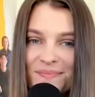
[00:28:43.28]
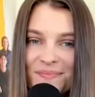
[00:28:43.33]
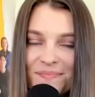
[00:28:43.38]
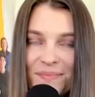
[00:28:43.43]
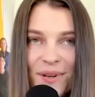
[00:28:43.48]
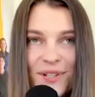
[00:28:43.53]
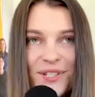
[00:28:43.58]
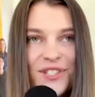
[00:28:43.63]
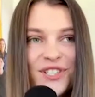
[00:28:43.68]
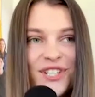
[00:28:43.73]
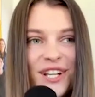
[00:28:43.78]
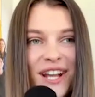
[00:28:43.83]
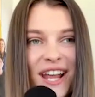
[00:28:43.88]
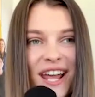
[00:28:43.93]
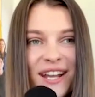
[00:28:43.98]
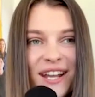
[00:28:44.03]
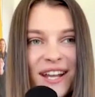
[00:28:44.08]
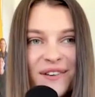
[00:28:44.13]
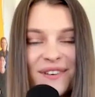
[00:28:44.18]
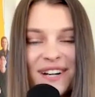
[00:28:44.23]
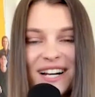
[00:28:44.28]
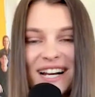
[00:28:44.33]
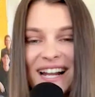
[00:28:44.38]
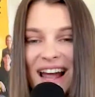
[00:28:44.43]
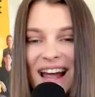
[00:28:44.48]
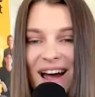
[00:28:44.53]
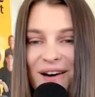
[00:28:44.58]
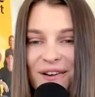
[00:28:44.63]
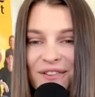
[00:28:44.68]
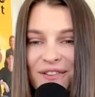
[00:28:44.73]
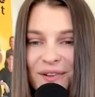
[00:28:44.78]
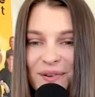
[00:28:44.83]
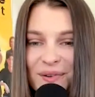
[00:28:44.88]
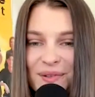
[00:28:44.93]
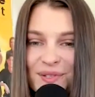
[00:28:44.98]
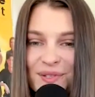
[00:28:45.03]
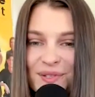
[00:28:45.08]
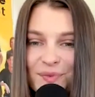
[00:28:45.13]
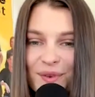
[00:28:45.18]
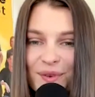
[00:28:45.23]
pushed in a really healthy,
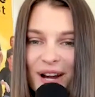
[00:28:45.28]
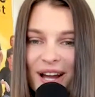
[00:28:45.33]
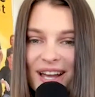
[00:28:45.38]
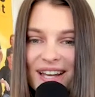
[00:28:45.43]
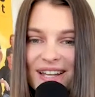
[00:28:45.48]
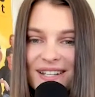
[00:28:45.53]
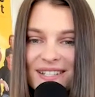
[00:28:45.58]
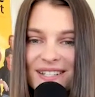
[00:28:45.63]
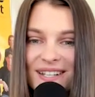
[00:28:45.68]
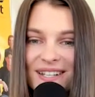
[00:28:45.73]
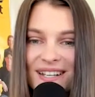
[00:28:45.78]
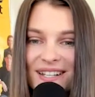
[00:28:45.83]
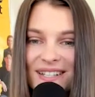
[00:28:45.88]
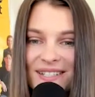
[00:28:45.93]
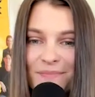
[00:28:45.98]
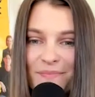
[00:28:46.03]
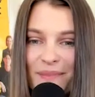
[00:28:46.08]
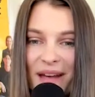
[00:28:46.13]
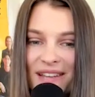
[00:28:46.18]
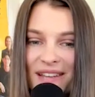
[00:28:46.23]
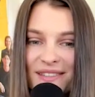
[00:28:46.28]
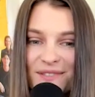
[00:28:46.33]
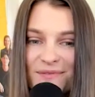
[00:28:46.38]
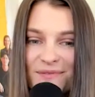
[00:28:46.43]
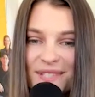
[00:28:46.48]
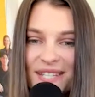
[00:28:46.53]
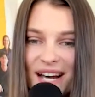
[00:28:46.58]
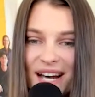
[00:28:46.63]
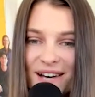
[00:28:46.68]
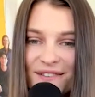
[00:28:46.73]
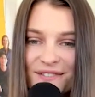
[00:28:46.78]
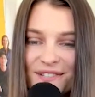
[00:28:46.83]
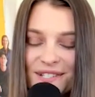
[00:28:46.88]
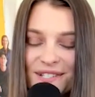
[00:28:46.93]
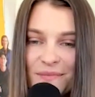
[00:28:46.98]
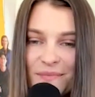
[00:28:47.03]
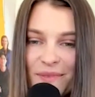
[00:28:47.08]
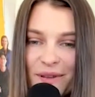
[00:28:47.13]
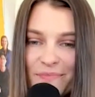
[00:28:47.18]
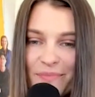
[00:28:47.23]
awesome way to back themselves and
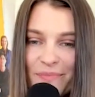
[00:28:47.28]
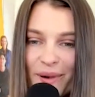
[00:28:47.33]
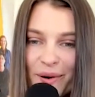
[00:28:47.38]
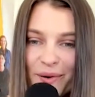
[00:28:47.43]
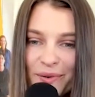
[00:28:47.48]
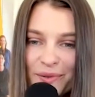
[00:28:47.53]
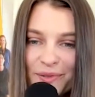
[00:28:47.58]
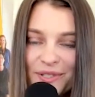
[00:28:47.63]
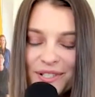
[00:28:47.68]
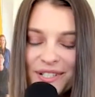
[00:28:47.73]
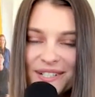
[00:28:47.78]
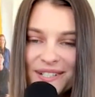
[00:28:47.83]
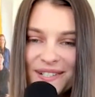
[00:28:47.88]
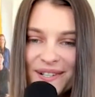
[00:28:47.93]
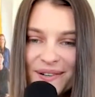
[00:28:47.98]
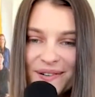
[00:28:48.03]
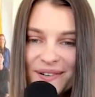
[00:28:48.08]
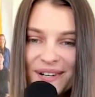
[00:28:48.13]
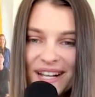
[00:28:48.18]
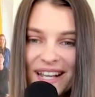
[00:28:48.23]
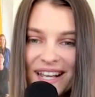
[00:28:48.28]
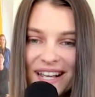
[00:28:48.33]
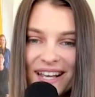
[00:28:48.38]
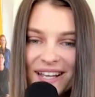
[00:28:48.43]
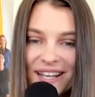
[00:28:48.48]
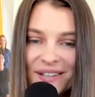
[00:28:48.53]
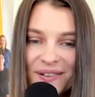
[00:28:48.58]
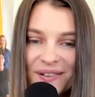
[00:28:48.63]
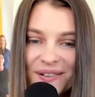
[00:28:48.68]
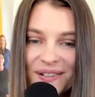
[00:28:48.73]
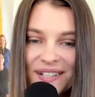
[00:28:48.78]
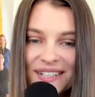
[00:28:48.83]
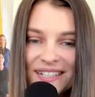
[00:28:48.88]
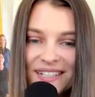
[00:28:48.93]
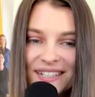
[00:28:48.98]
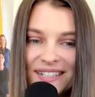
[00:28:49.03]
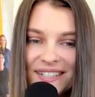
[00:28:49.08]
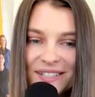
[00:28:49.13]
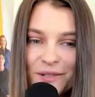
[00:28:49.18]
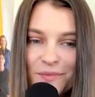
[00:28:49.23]
to be bold. It's cool to hear you're
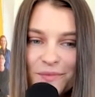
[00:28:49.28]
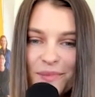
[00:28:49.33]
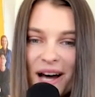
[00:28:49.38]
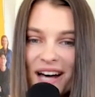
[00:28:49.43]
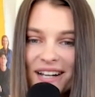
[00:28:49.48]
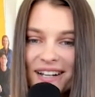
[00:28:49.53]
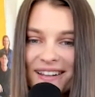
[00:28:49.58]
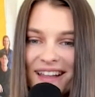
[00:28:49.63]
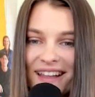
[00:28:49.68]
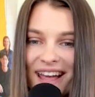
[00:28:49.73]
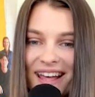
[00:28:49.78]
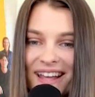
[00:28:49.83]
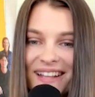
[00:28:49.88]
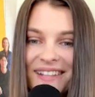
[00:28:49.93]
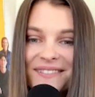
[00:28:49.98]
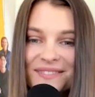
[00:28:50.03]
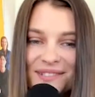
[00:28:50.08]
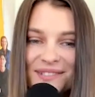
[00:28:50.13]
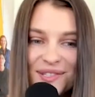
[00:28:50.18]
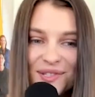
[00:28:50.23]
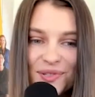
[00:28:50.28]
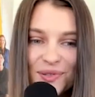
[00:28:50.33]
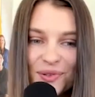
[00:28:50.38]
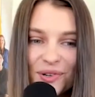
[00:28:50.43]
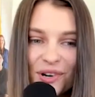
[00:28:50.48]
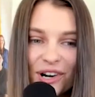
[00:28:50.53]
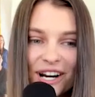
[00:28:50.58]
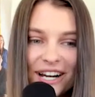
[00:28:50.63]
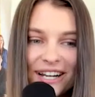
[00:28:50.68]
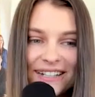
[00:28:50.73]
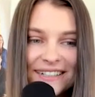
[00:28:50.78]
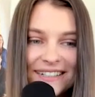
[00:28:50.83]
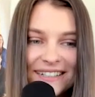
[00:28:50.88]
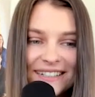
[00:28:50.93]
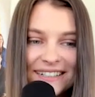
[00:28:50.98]
part of that story.